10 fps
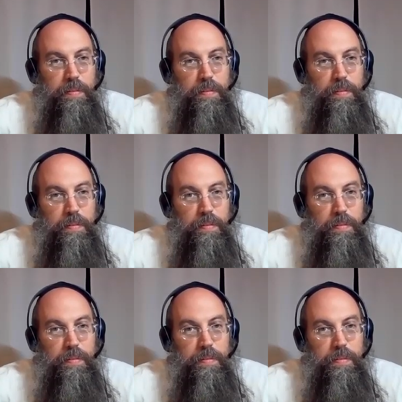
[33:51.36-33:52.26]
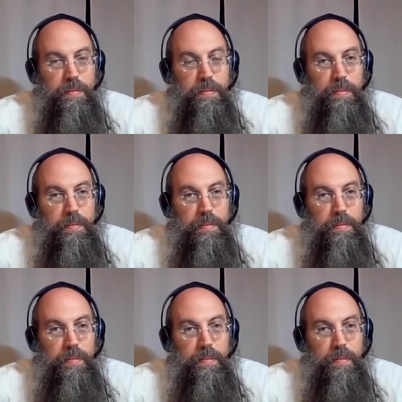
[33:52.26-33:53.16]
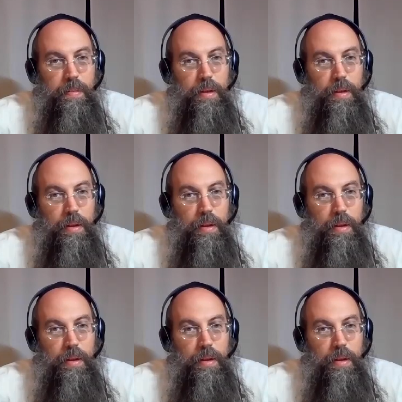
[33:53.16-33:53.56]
[no speech]